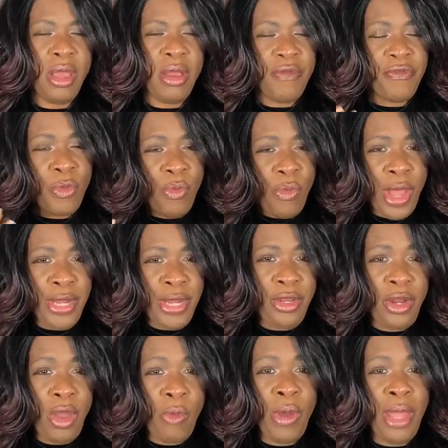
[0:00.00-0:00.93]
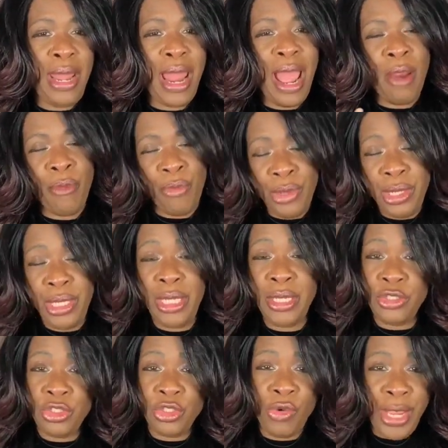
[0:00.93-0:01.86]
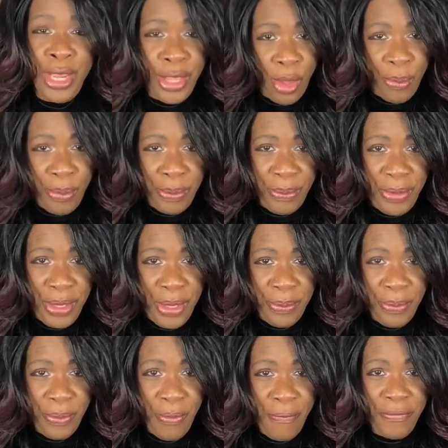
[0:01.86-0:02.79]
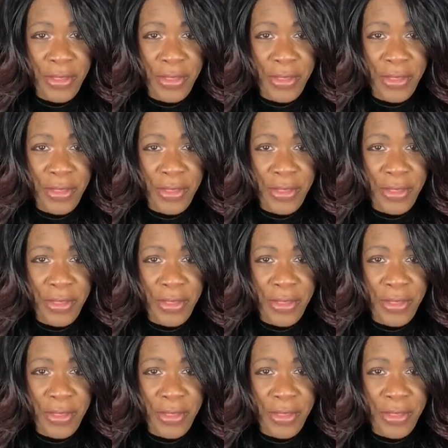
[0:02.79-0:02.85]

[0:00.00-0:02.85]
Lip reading: For one, you know what? I really enjoy helping people,